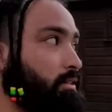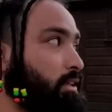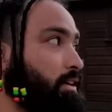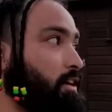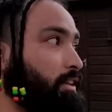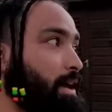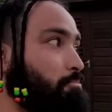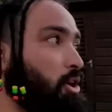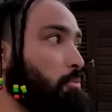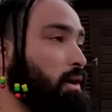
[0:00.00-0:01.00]
So they're on
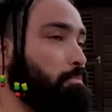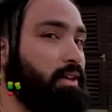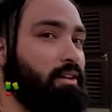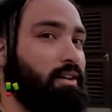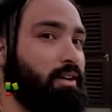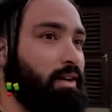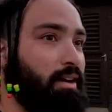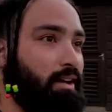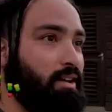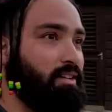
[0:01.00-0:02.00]
that boat bumping hard
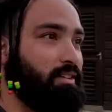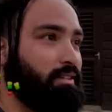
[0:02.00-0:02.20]
right now.